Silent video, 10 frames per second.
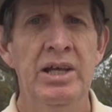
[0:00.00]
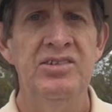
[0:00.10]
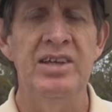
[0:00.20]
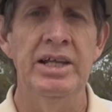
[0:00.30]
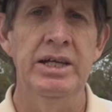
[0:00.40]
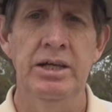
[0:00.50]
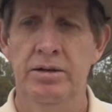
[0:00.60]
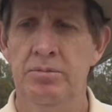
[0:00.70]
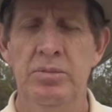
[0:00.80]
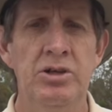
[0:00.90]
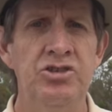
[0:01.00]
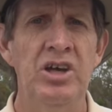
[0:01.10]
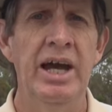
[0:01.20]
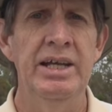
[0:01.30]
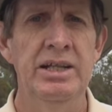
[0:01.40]
sunny,
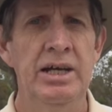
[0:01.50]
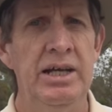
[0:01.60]
shade,